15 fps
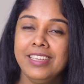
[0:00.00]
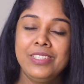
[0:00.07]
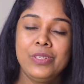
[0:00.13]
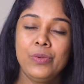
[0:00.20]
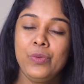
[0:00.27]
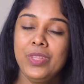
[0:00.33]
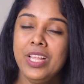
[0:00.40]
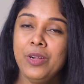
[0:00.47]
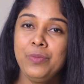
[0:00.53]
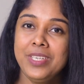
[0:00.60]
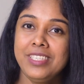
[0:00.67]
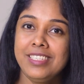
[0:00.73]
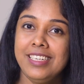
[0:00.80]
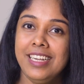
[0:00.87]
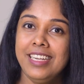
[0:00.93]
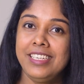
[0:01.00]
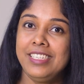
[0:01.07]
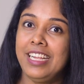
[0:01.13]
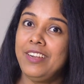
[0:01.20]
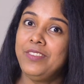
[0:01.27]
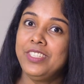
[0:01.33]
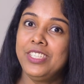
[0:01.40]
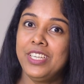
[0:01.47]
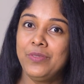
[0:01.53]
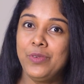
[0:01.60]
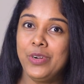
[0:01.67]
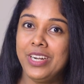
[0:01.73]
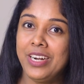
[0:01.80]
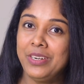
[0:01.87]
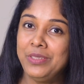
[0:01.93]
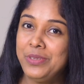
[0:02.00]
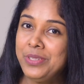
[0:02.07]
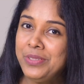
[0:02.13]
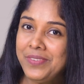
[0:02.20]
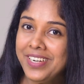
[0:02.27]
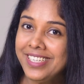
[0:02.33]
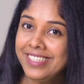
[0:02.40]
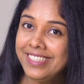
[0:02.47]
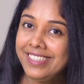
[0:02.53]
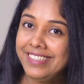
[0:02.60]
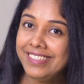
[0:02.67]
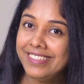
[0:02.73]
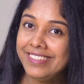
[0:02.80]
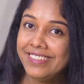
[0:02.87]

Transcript: So without much delay, shall we check what are those phrases?